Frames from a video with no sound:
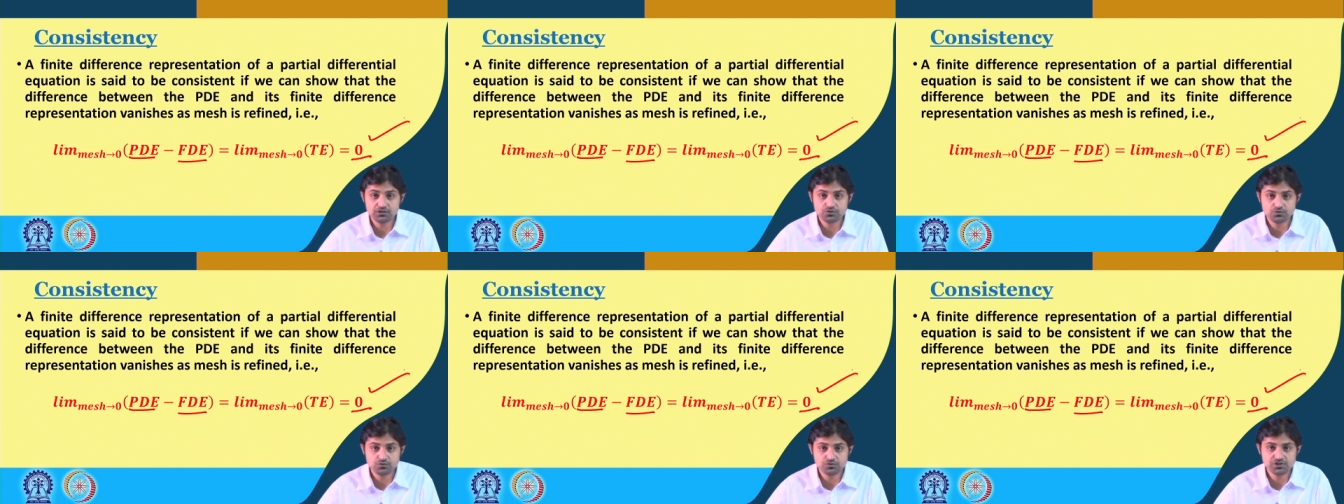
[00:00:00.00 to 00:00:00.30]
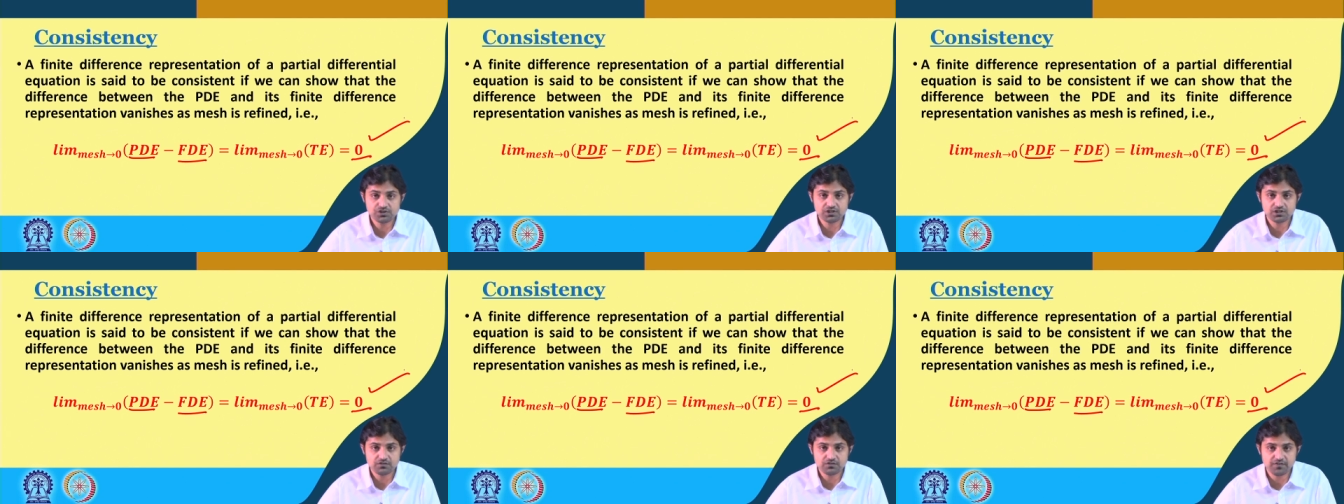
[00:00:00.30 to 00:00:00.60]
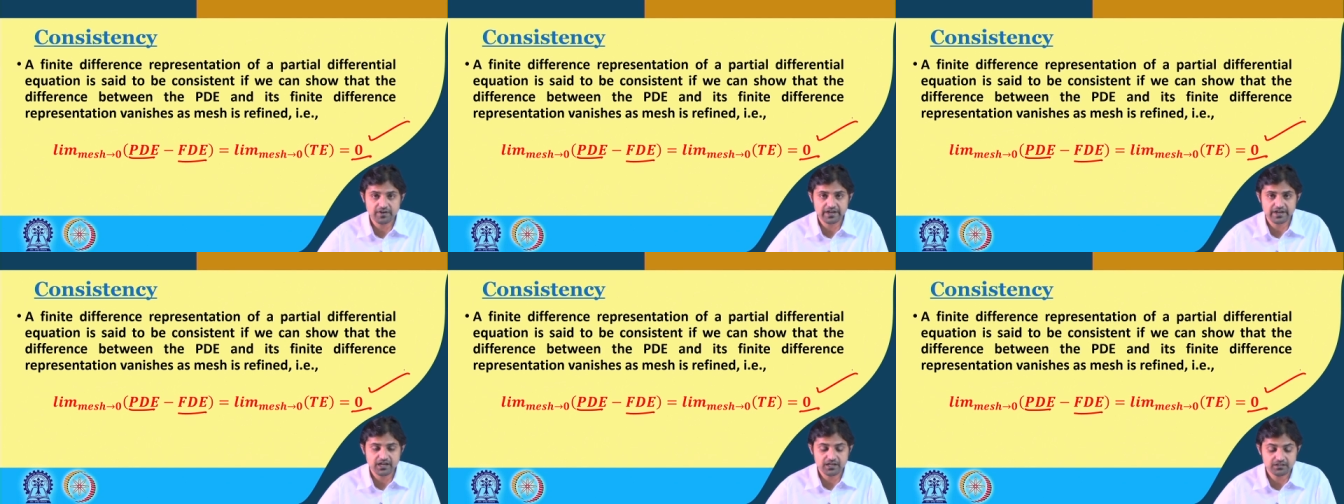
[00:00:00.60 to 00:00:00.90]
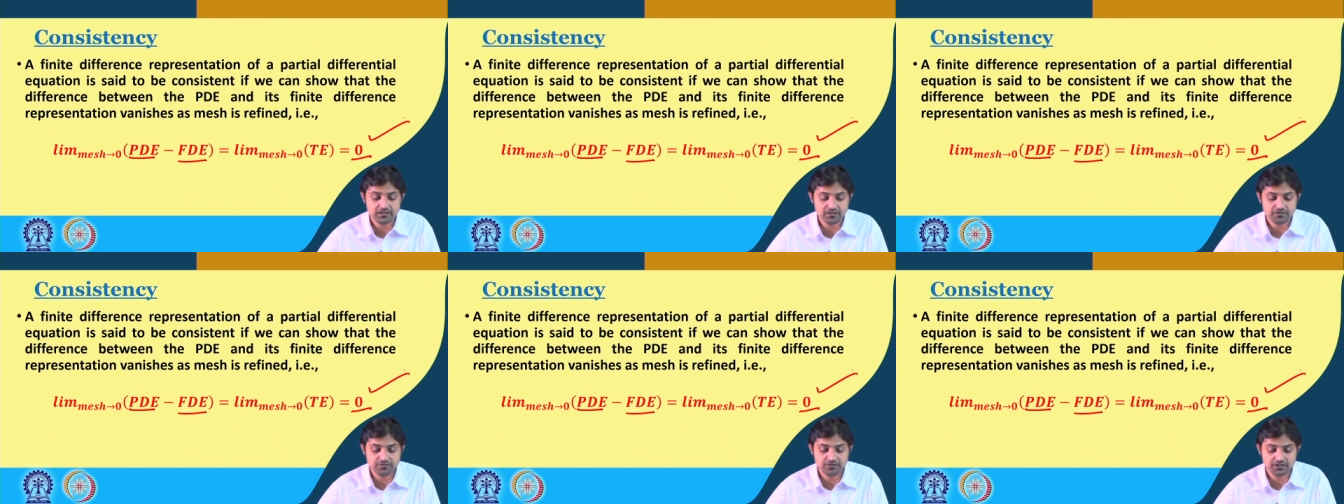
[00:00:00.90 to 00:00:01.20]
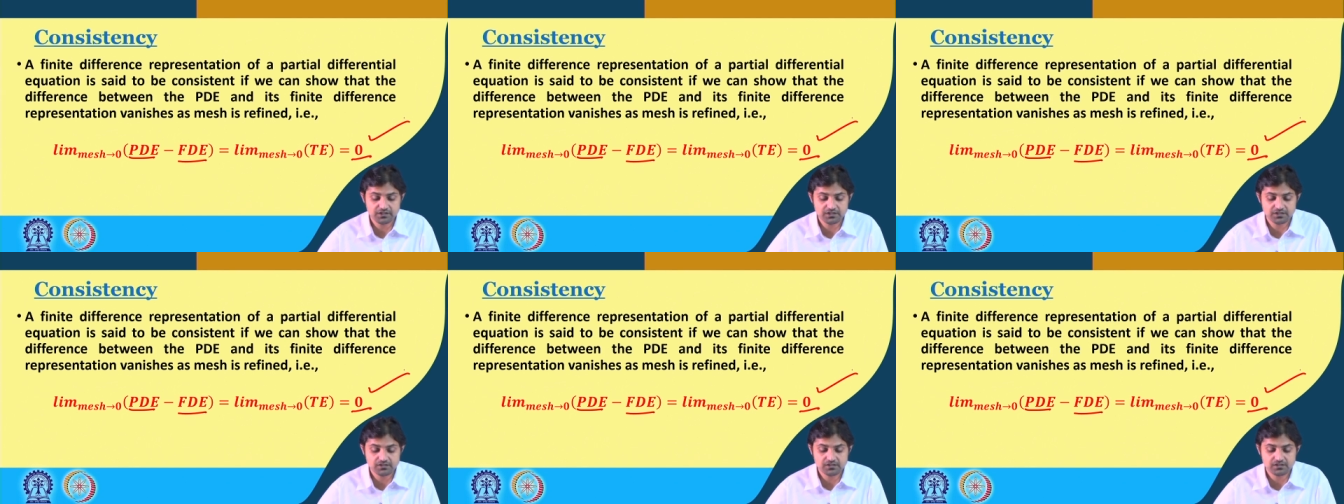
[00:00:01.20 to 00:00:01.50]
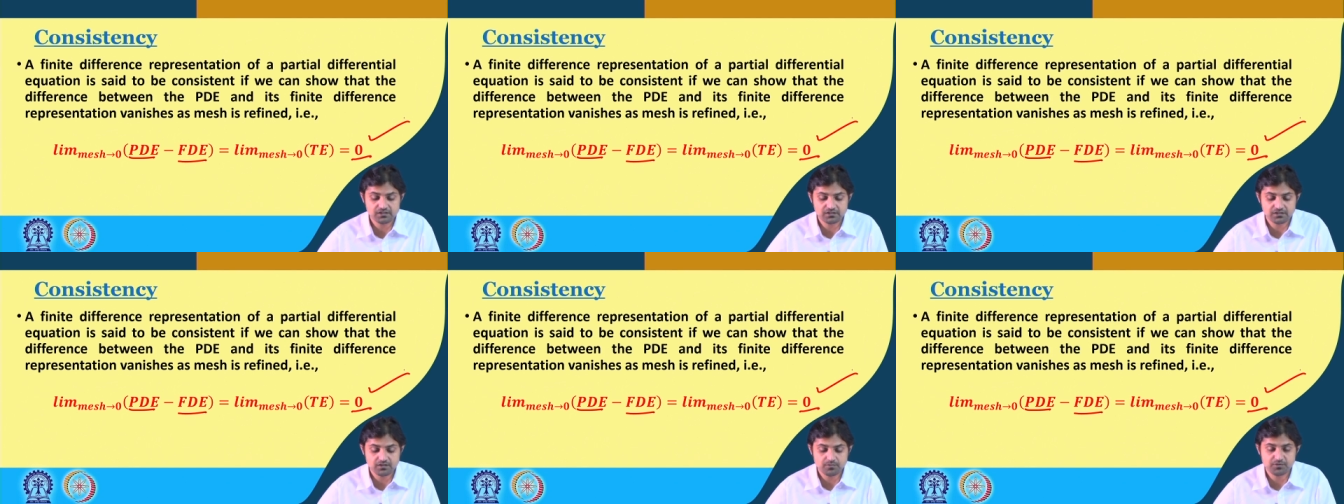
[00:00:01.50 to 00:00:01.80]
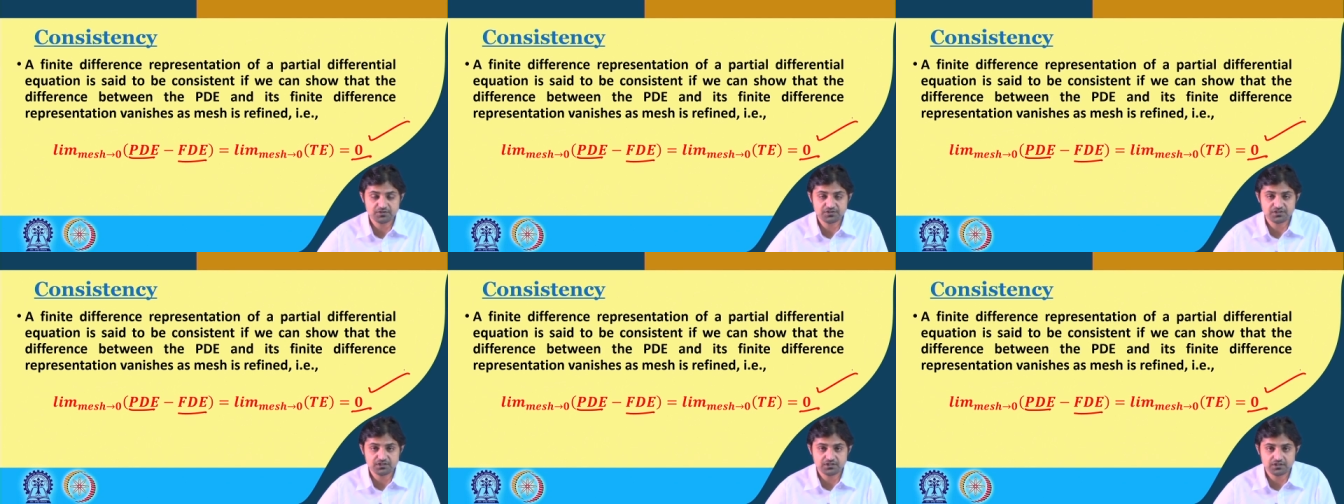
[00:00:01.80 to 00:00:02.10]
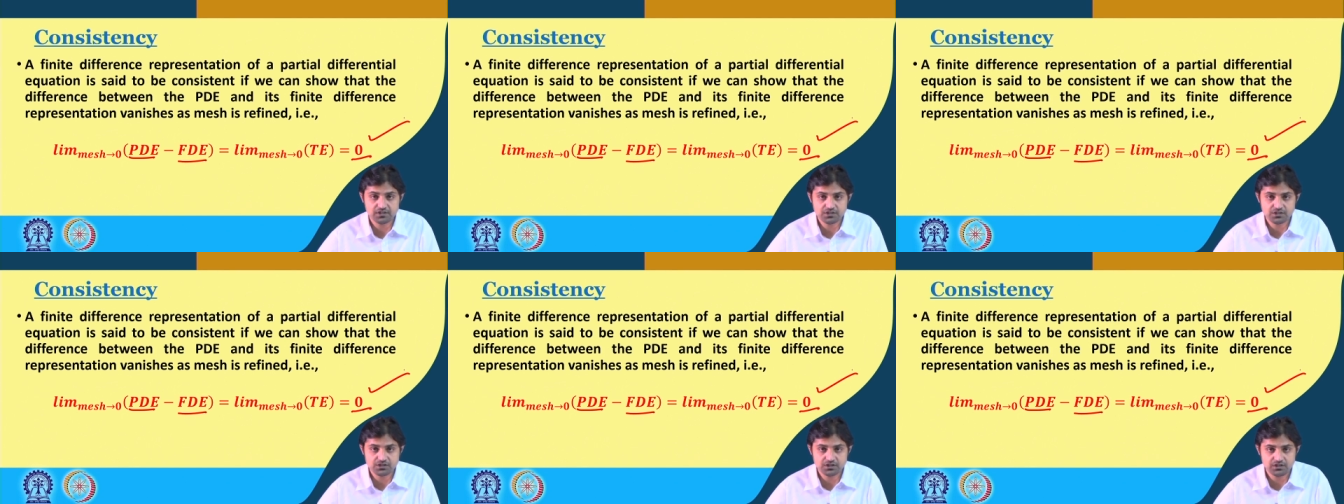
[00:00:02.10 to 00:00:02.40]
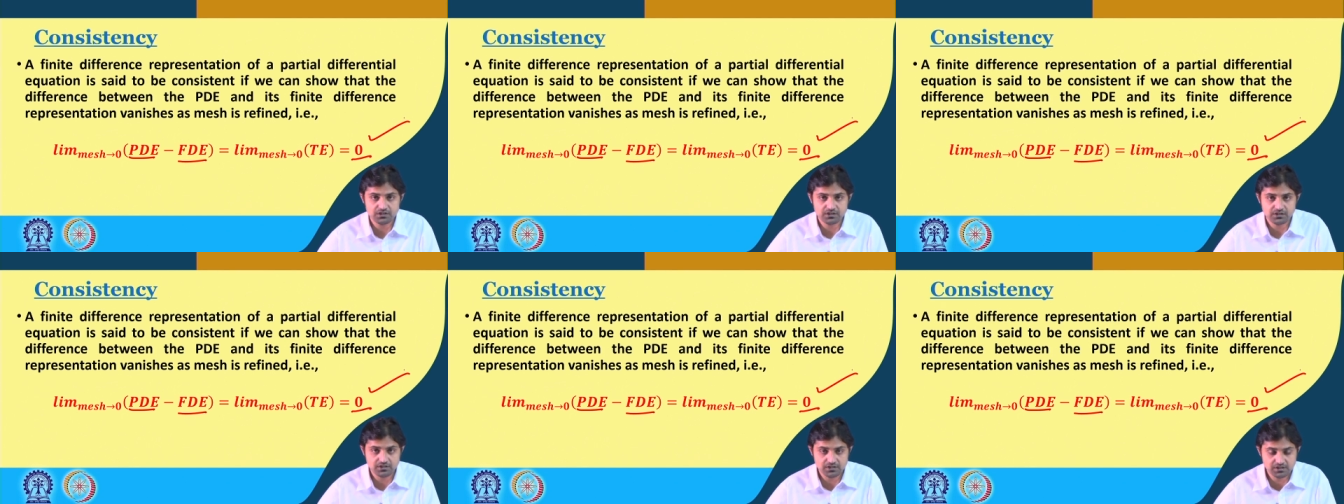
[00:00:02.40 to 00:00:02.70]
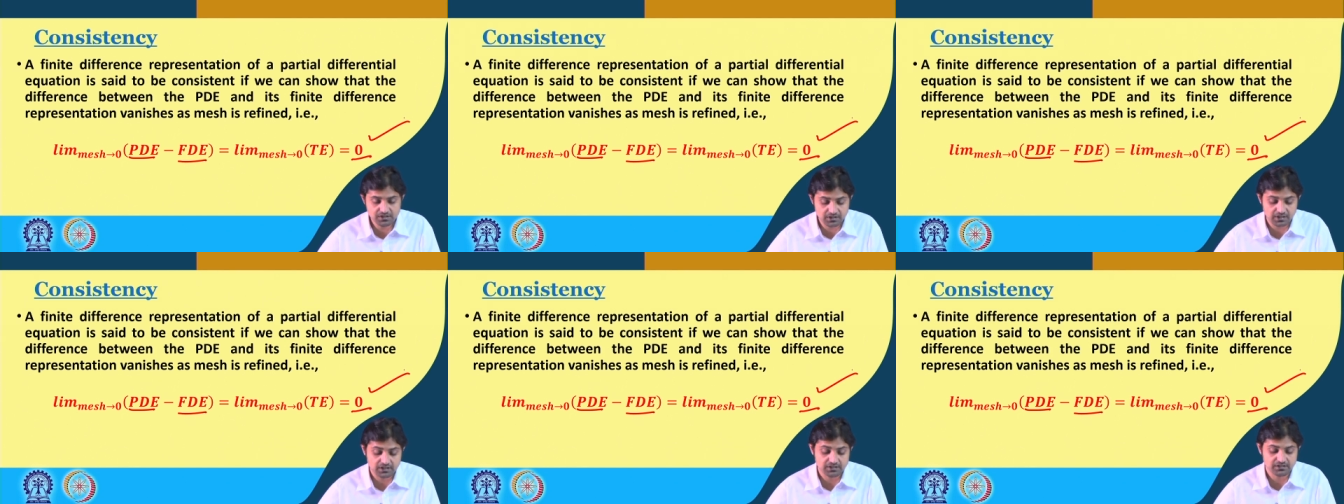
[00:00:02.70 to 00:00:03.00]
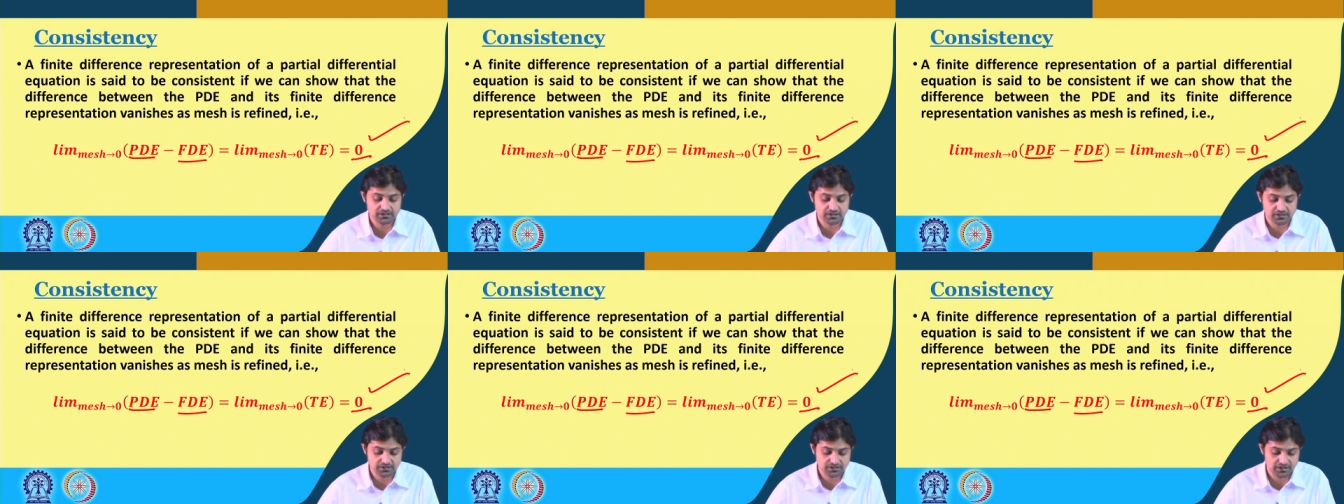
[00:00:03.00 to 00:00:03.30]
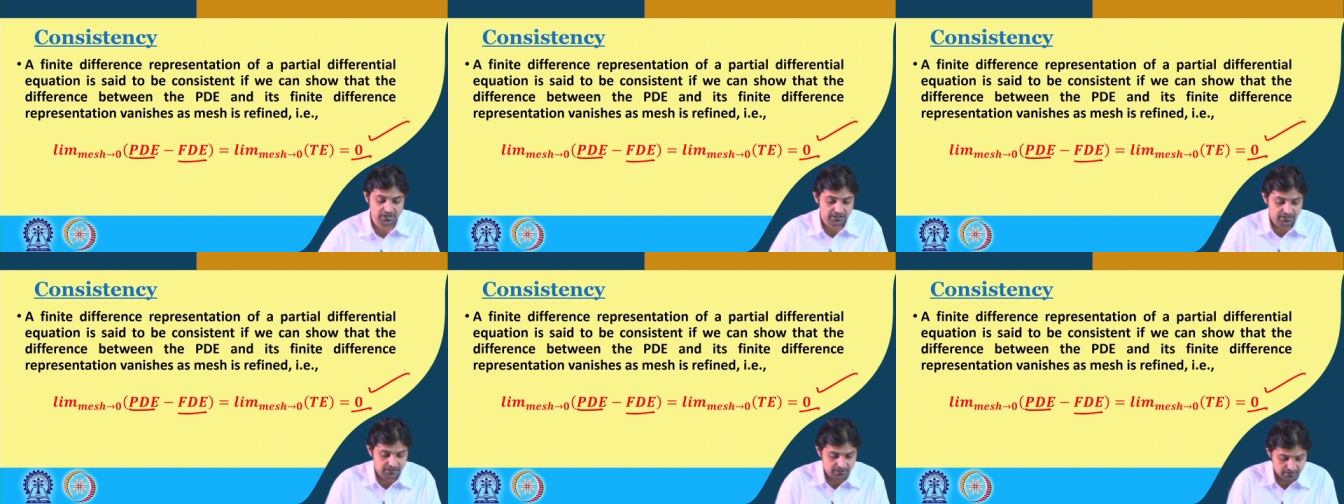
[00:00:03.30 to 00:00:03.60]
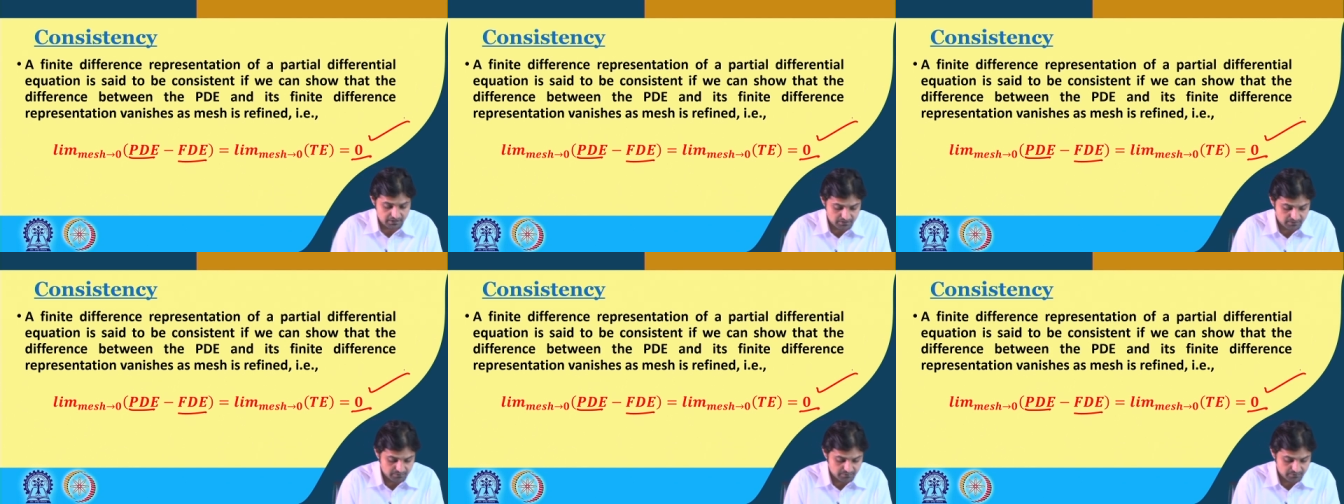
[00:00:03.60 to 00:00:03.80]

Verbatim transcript: using the finite difference representation is consistent.